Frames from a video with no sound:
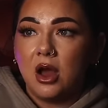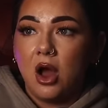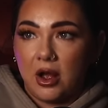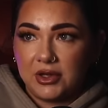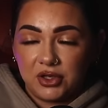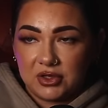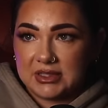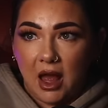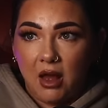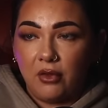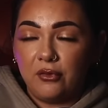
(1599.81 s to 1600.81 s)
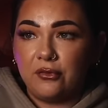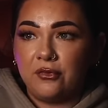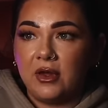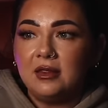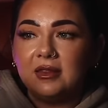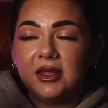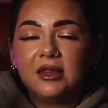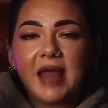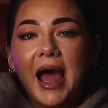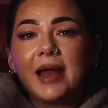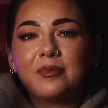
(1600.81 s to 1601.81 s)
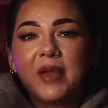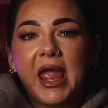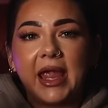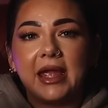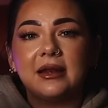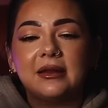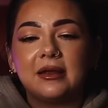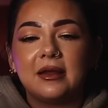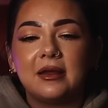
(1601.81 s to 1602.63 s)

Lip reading: on yourself, that pain,